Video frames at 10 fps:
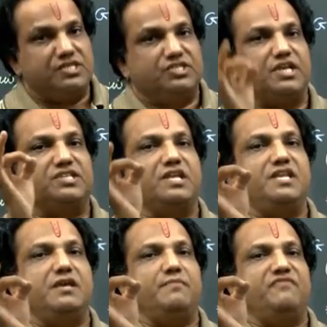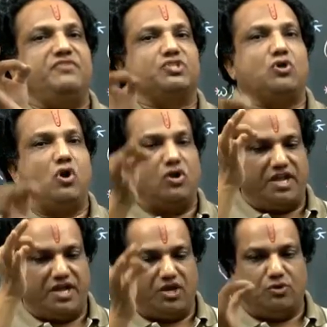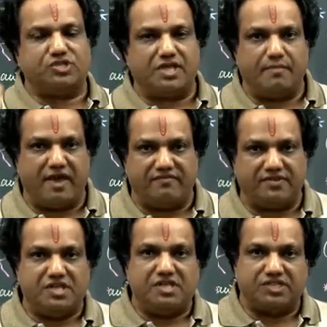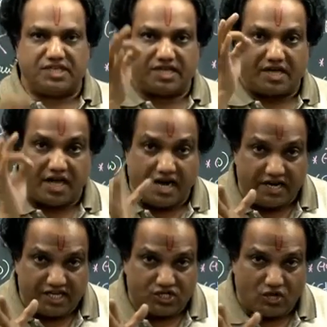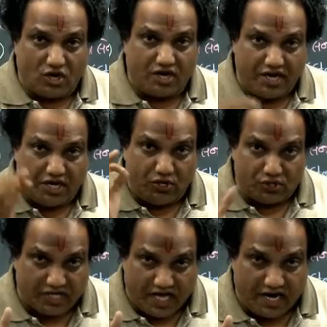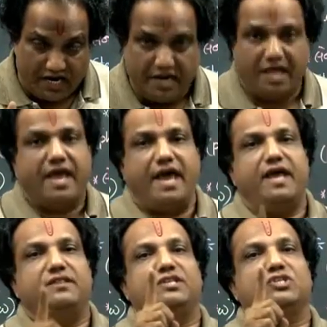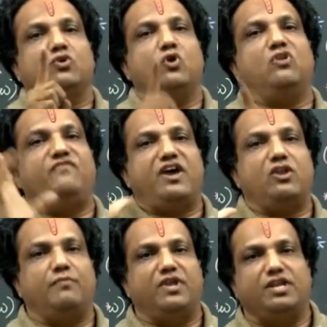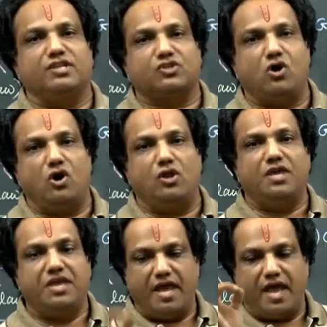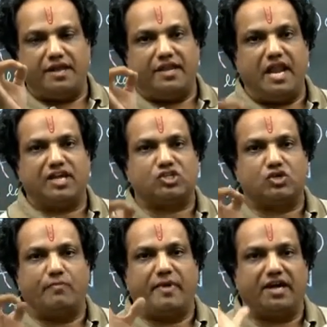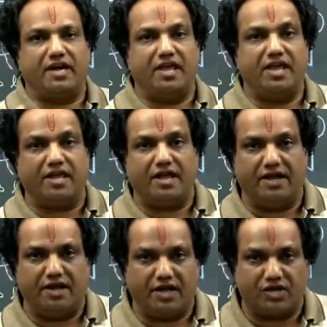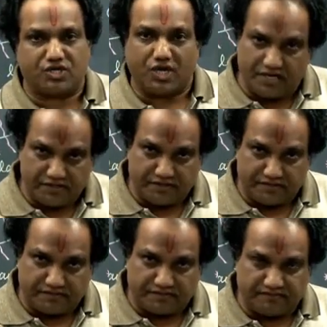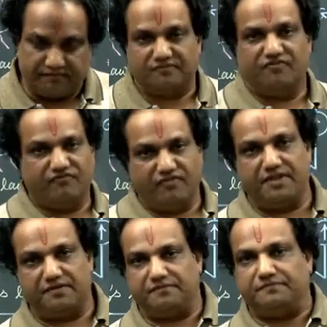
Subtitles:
Such an EMF is called induced EMF, such a current is called induced current, and this whole phenomenon is called an electromagnetic induction. Fine.